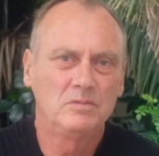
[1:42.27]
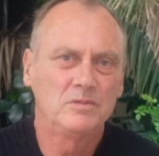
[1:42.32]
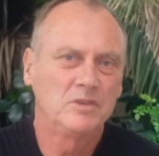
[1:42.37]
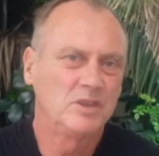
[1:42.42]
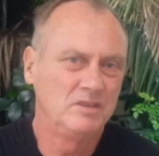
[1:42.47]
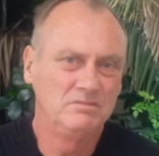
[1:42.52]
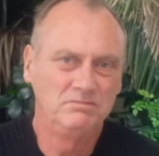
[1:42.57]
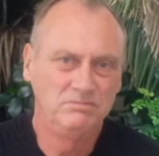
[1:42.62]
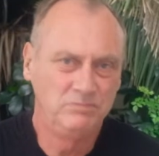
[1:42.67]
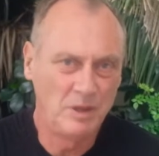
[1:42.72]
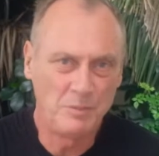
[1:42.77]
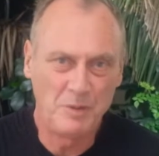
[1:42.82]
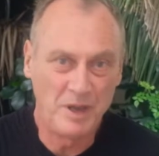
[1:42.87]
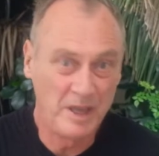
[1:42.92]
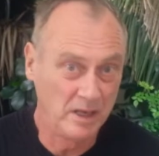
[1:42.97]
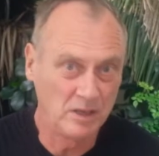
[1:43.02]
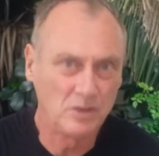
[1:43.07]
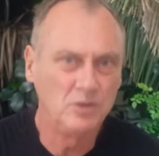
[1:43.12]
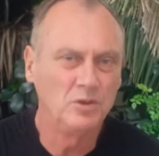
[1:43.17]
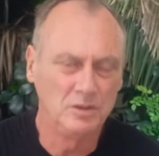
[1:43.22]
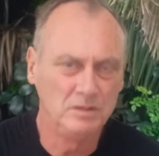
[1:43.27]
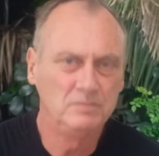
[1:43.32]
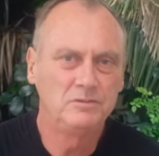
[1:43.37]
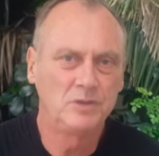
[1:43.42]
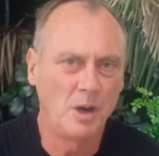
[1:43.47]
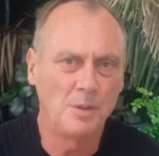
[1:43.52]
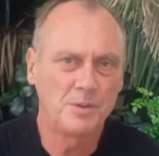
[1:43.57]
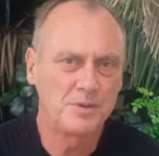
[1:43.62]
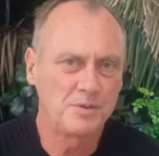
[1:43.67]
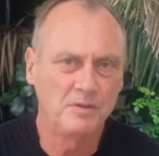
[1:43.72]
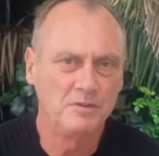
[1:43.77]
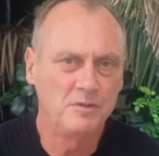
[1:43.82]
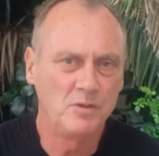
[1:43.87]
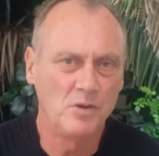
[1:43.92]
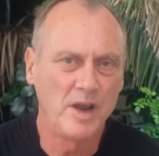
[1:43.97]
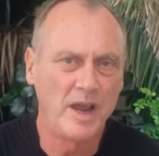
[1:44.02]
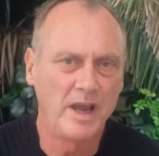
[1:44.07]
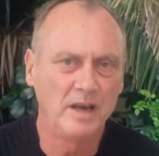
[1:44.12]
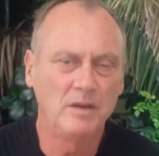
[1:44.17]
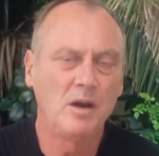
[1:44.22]
when we hit a good topspin
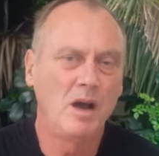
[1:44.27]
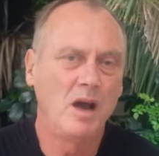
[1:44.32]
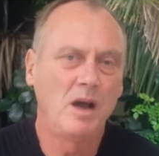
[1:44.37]
forehand?